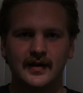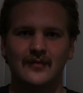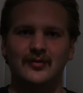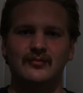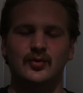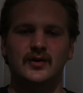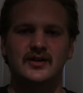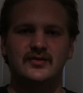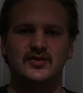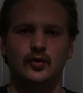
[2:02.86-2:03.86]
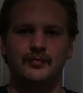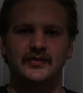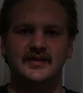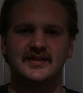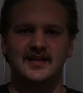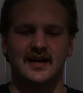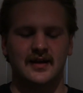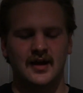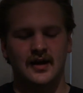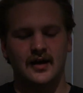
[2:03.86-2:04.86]
a couple more years to open this
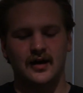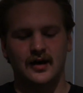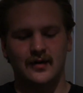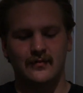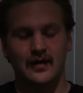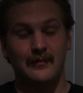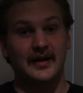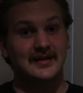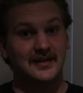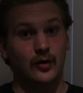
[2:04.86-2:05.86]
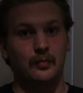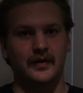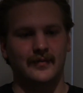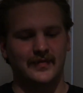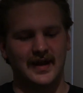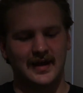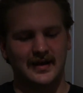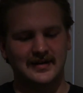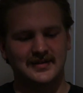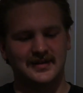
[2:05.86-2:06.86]
set. Um, but I did open it,
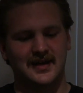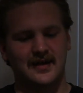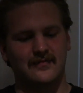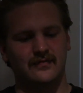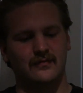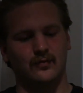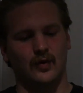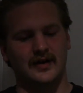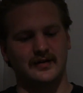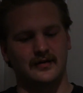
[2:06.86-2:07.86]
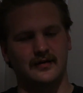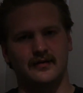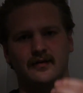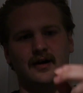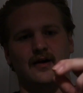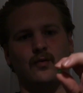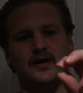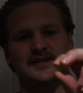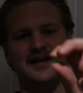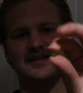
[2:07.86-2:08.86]
and I did get one, uh,
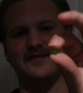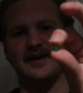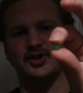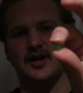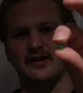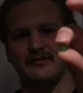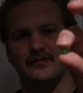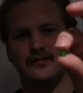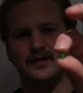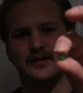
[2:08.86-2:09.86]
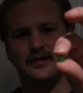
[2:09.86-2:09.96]
one satisfaction out of it.